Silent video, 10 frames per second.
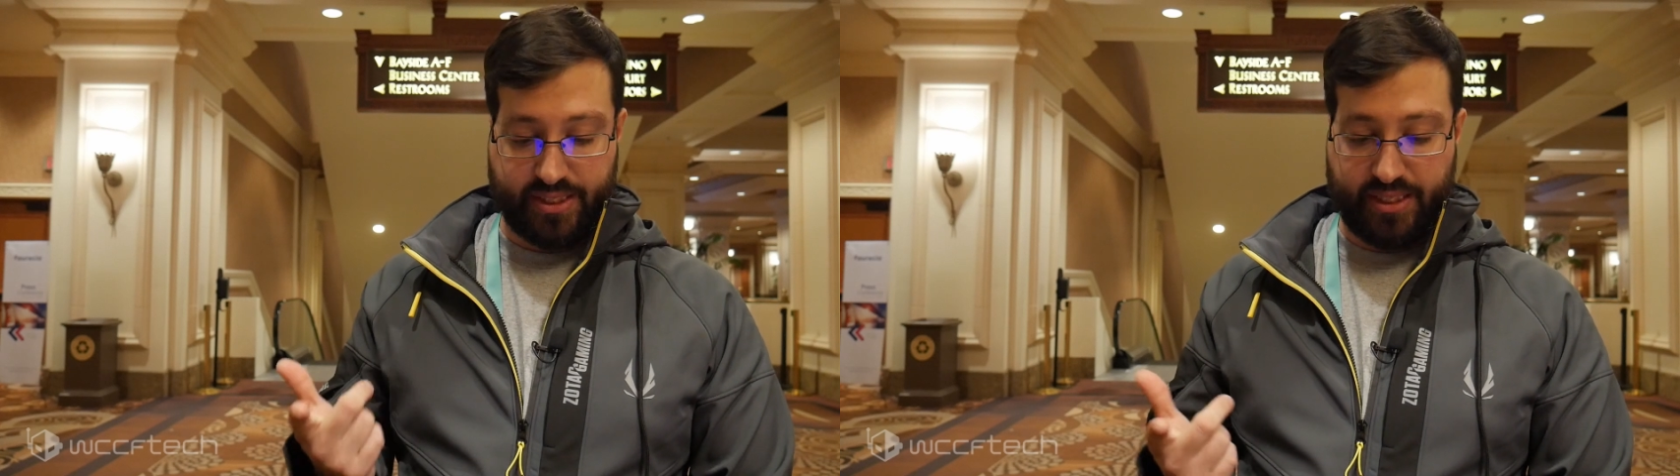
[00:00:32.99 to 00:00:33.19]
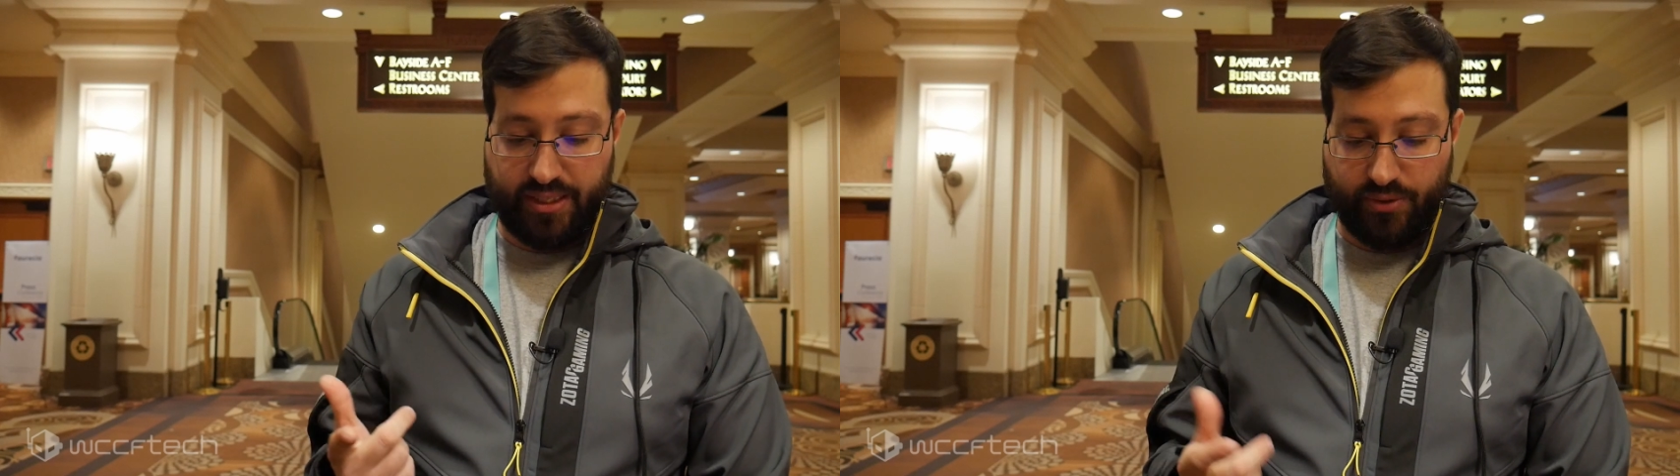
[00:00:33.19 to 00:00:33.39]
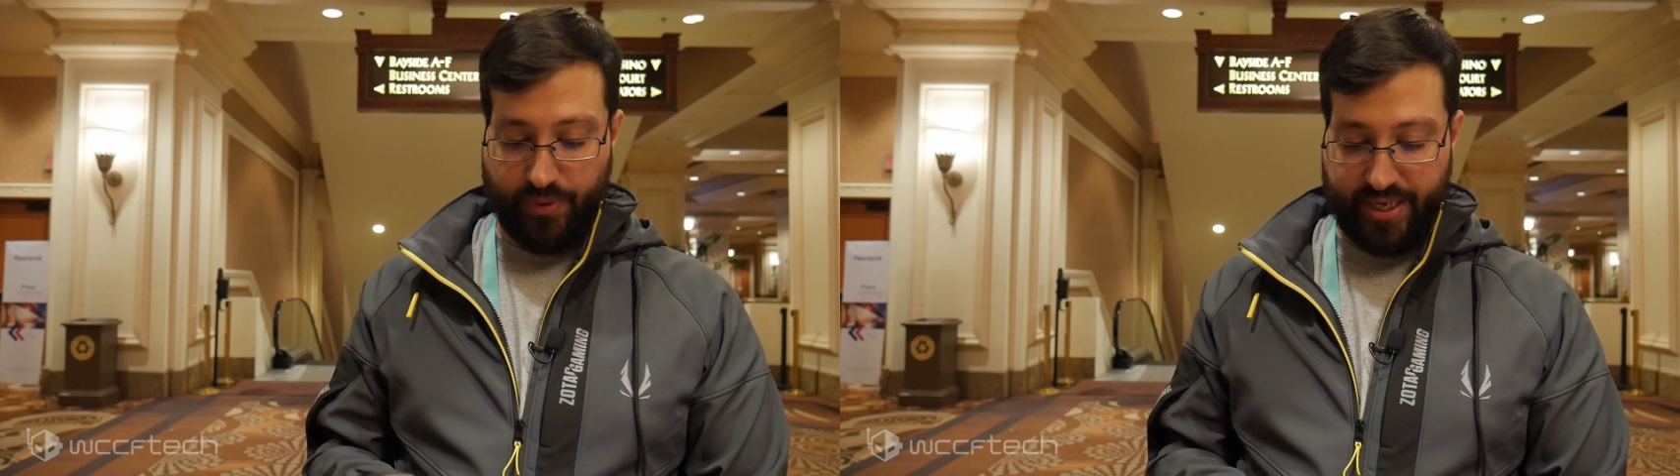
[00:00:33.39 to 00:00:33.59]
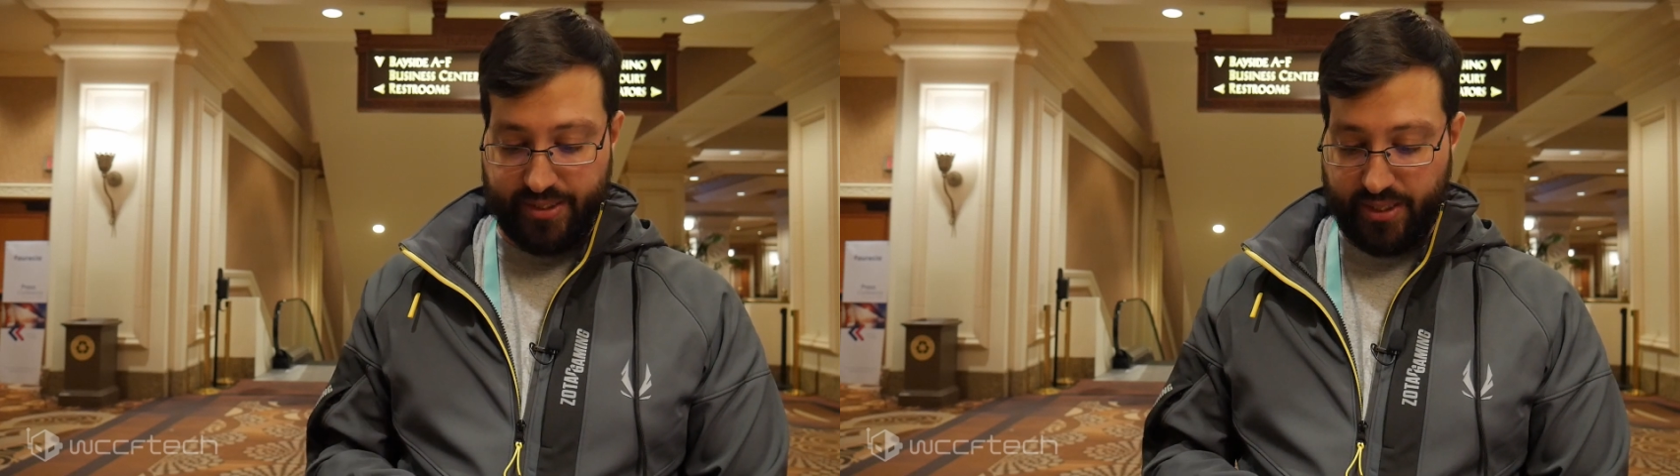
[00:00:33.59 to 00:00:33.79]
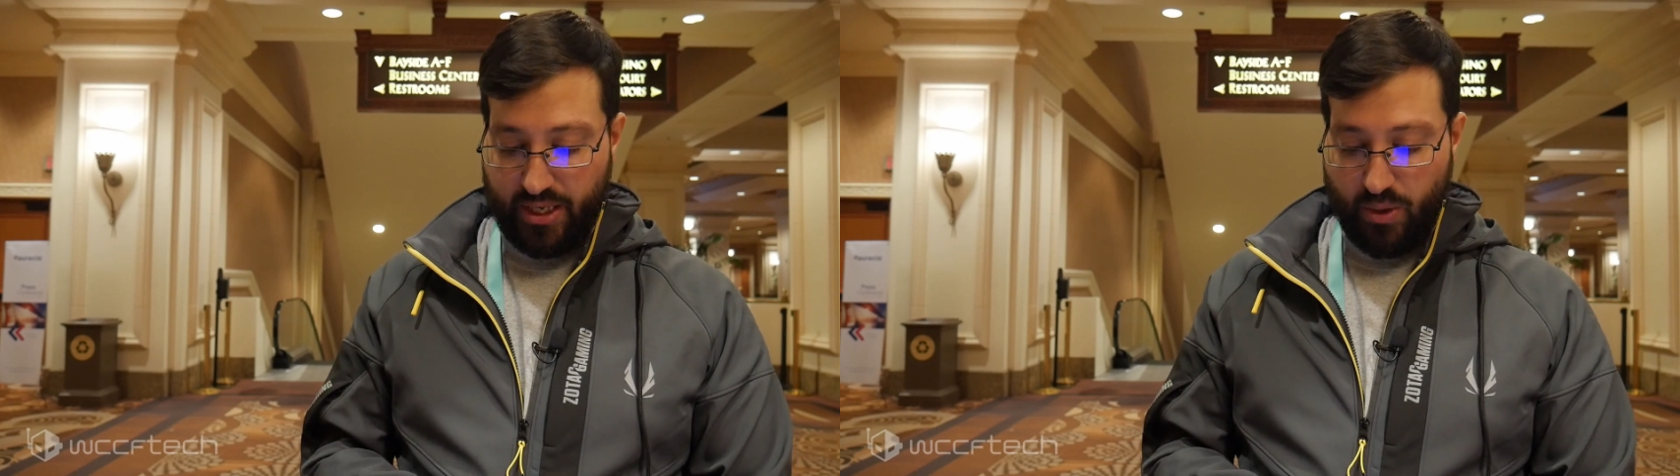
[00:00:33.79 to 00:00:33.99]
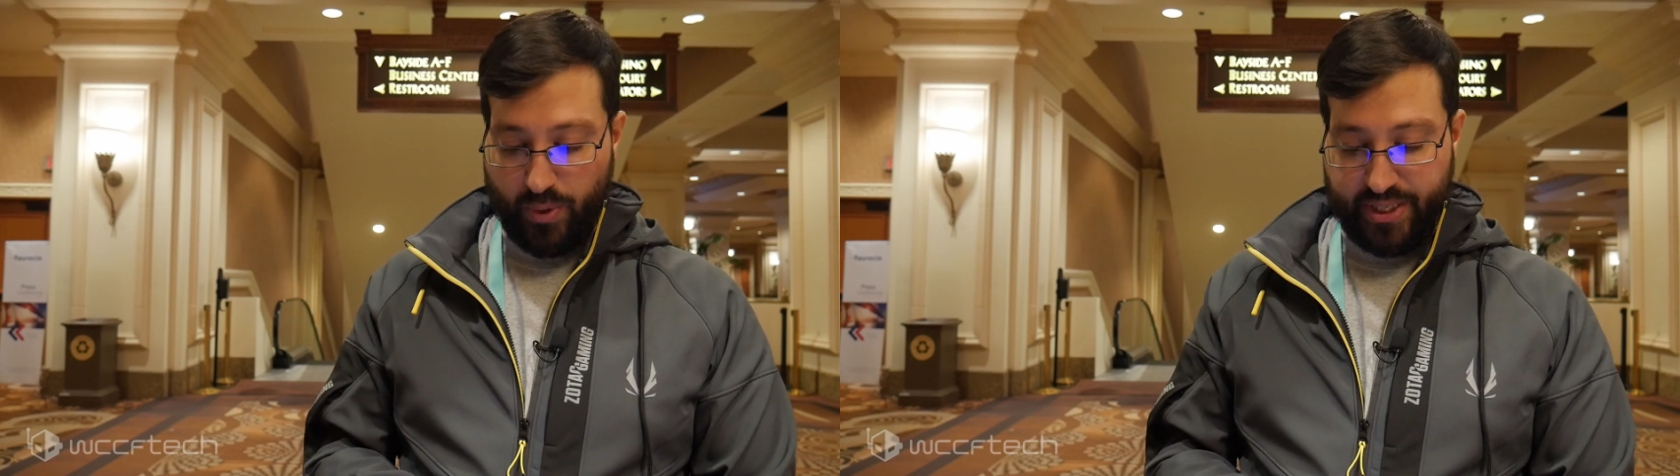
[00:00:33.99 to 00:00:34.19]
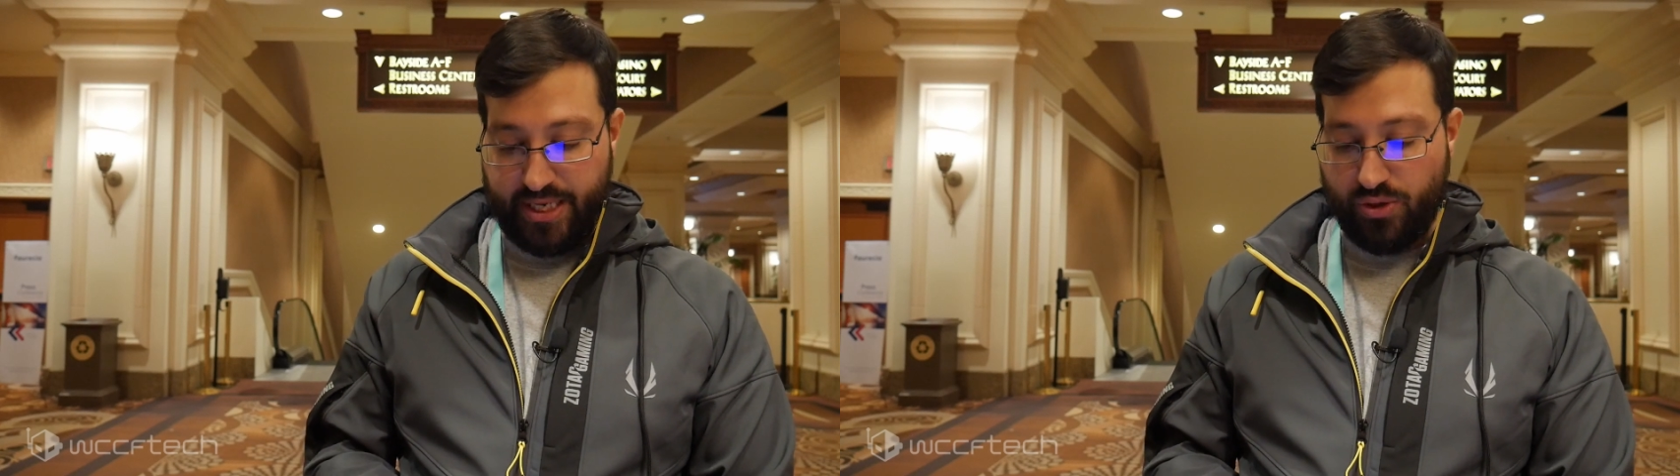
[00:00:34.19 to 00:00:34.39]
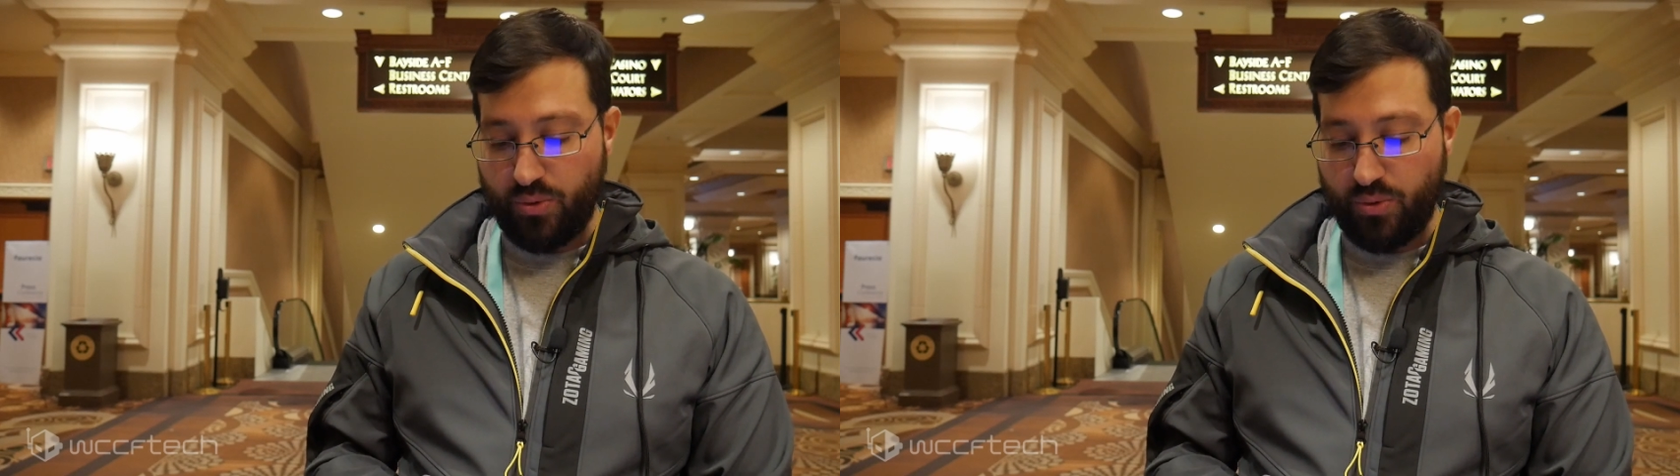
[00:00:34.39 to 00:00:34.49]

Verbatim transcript: sixteen threads with a